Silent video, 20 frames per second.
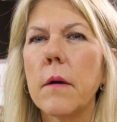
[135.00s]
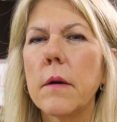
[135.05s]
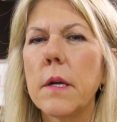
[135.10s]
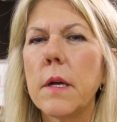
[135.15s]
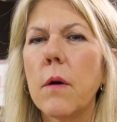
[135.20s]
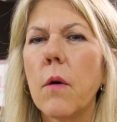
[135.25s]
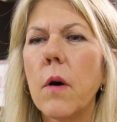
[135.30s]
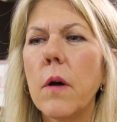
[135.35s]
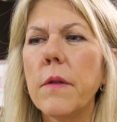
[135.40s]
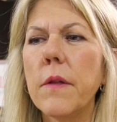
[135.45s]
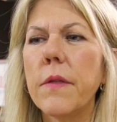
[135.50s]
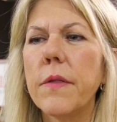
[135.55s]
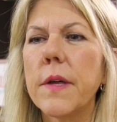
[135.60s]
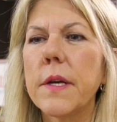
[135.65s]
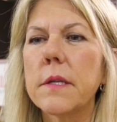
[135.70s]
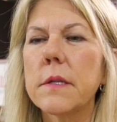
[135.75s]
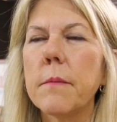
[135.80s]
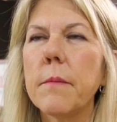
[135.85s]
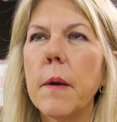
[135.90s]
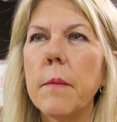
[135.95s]
you know, all the
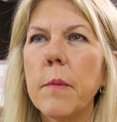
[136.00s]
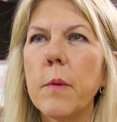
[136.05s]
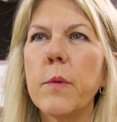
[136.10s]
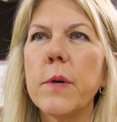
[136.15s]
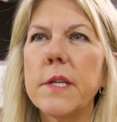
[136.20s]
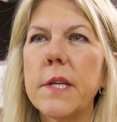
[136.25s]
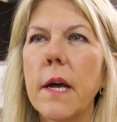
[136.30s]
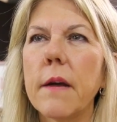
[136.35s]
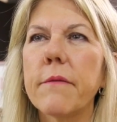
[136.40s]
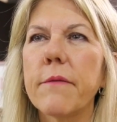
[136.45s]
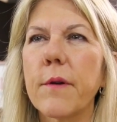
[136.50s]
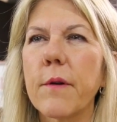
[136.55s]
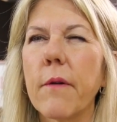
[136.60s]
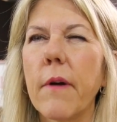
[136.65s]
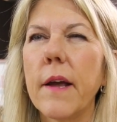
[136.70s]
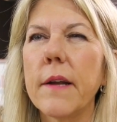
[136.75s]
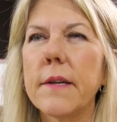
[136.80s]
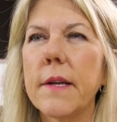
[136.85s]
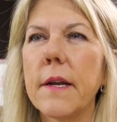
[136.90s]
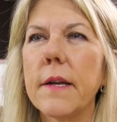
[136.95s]
things that maybe we take for
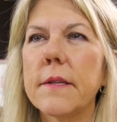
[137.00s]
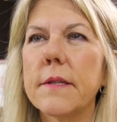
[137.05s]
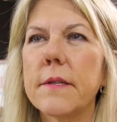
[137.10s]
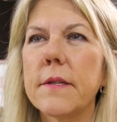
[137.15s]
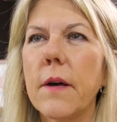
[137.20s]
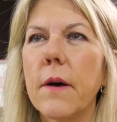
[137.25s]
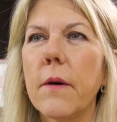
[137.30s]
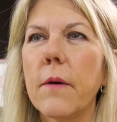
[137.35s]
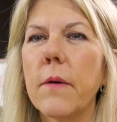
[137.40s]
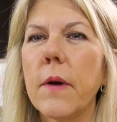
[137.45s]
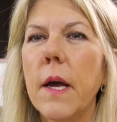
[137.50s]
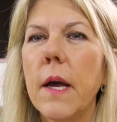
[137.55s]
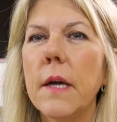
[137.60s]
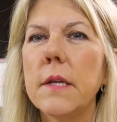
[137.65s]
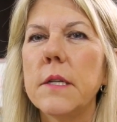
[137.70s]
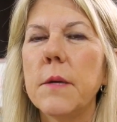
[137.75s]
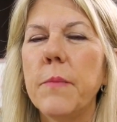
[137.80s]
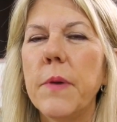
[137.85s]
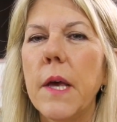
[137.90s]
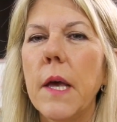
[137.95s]
granted. So
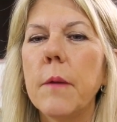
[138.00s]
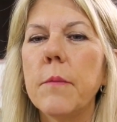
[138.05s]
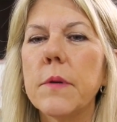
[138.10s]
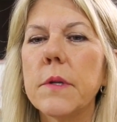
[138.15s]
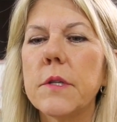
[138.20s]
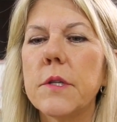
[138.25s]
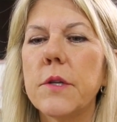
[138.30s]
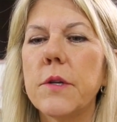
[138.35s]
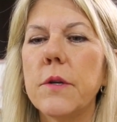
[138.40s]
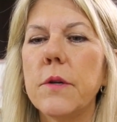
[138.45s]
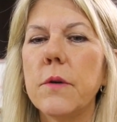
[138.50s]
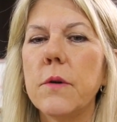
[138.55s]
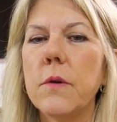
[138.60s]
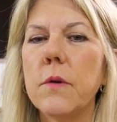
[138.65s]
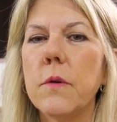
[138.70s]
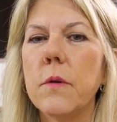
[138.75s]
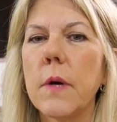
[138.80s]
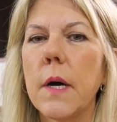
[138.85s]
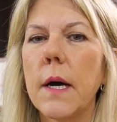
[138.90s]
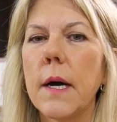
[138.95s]
to be able
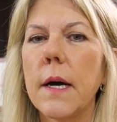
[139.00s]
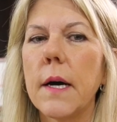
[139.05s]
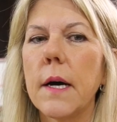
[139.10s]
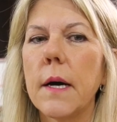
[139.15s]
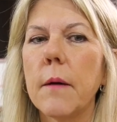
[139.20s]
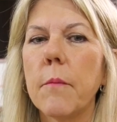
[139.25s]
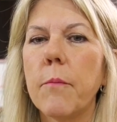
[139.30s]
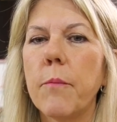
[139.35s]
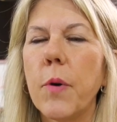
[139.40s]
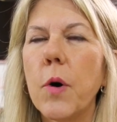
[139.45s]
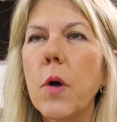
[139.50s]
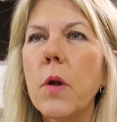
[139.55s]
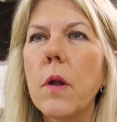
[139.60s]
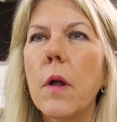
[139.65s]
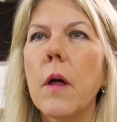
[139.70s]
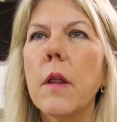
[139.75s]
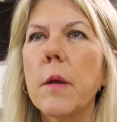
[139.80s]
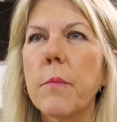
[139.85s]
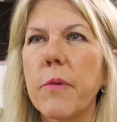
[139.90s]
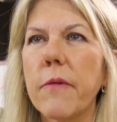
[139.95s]
to pull
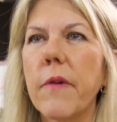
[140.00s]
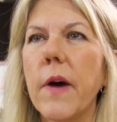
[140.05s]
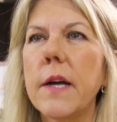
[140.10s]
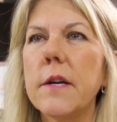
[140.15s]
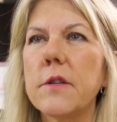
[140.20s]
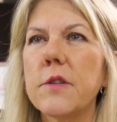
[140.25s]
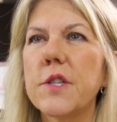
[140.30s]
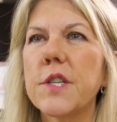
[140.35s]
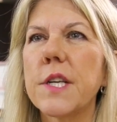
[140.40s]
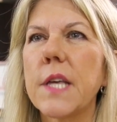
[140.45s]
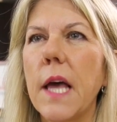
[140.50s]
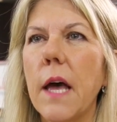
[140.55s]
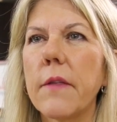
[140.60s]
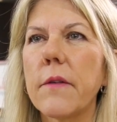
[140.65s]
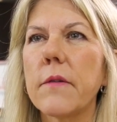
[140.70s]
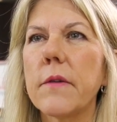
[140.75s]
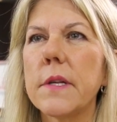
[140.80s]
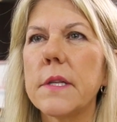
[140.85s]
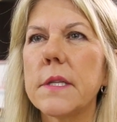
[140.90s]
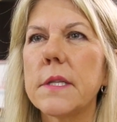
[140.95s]
all the providers
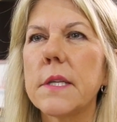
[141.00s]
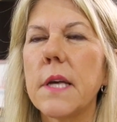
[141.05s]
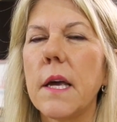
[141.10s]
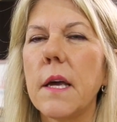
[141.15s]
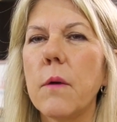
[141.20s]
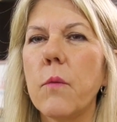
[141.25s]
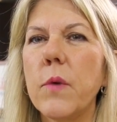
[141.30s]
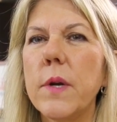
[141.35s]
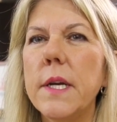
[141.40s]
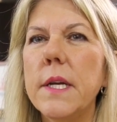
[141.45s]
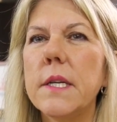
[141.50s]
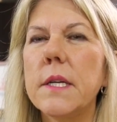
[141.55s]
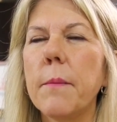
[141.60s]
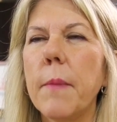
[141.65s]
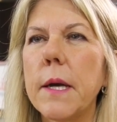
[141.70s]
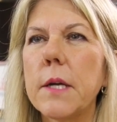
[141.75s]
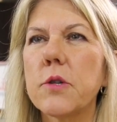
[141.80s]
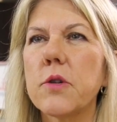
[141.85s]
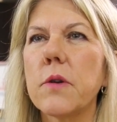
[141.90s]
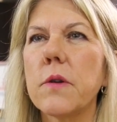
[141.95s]
together and say, we need to
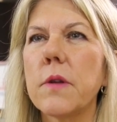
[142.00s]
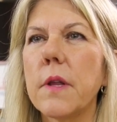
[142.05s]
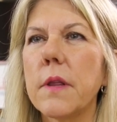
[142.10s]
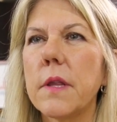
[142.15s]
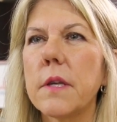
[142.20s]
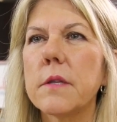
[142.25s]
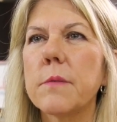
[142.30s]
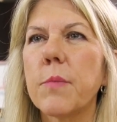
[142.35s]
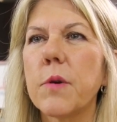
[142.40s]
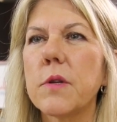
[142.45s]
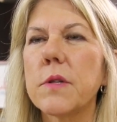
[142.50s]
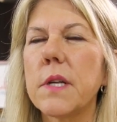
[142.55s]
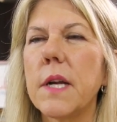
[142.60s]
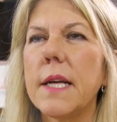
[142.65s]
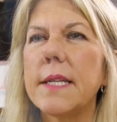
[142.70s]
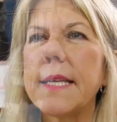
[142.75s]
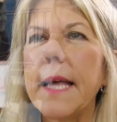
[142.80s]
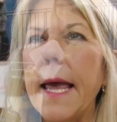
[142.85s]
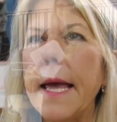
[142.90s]
make sure that this person has